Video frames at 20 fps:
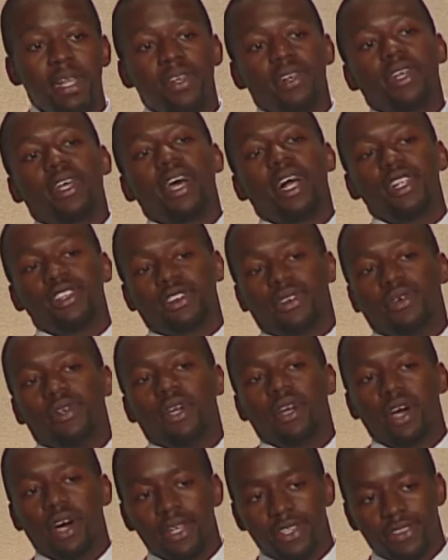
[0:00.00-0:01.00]
and culture are in a
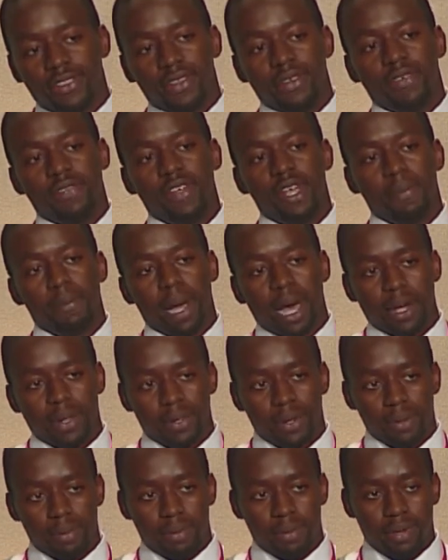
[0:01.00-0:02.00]
constant feedback
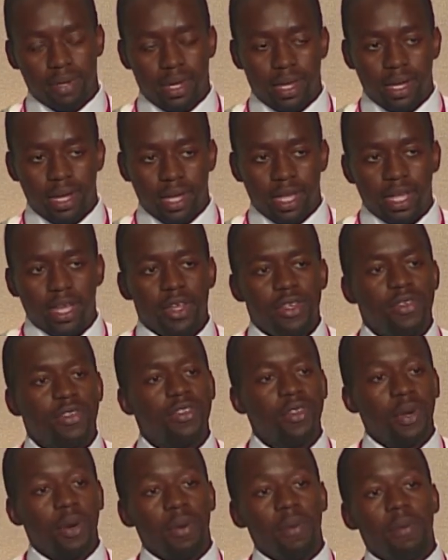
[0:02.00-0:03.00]
loop.
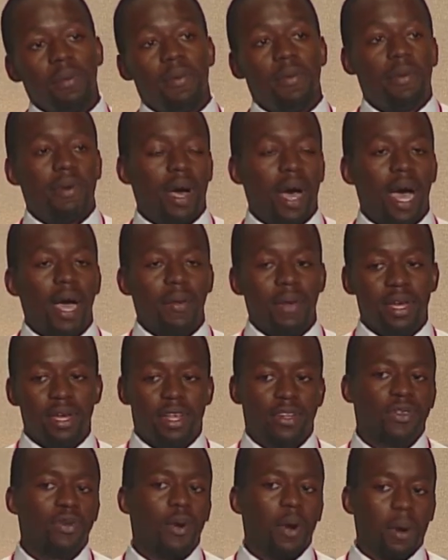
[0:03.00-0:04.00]
So I'm here to
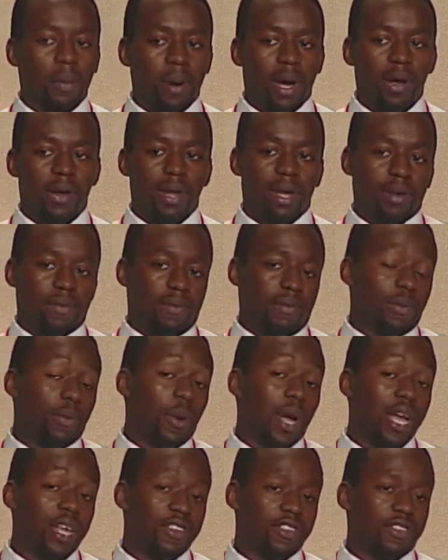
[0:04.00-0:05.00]
talk about
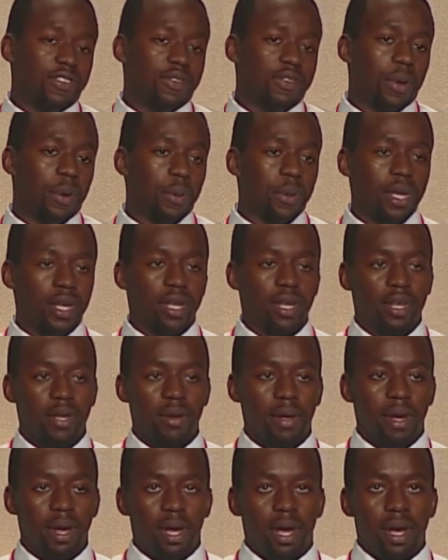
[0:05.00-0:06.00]
ways that we can
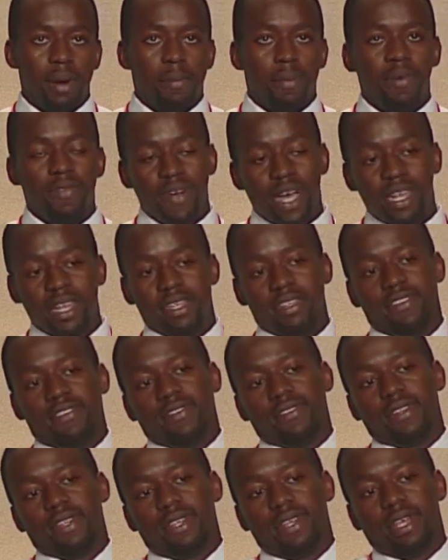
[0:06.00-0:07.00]
prevent
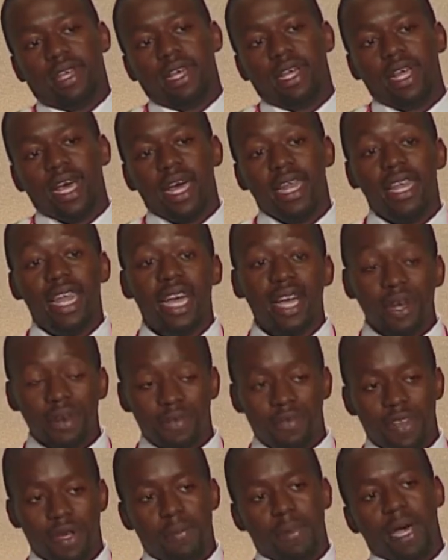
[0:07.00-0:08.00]
a negative
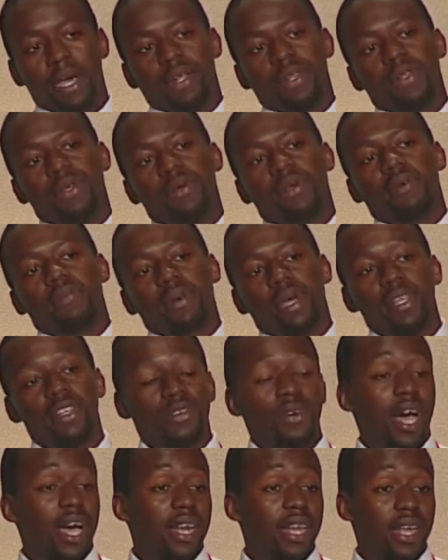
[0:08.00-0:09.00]
feedback loop and
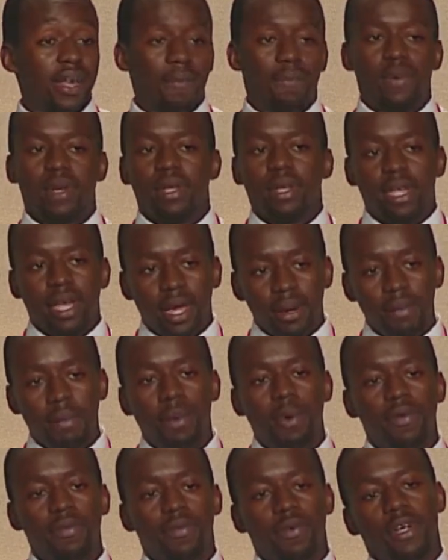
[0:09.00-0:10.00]
try and get
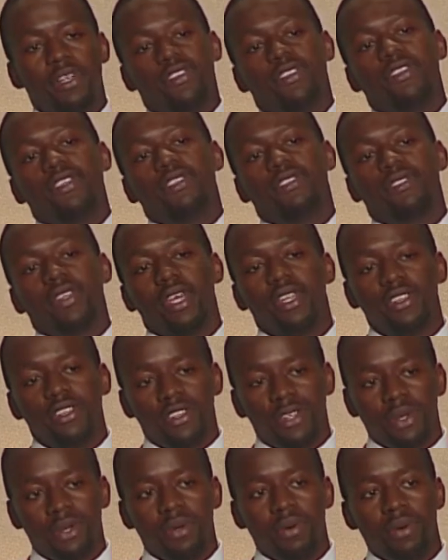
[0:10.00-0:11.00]
more voices
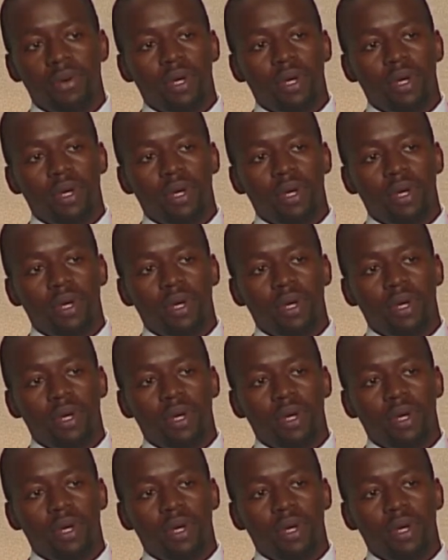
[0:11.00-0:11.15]
into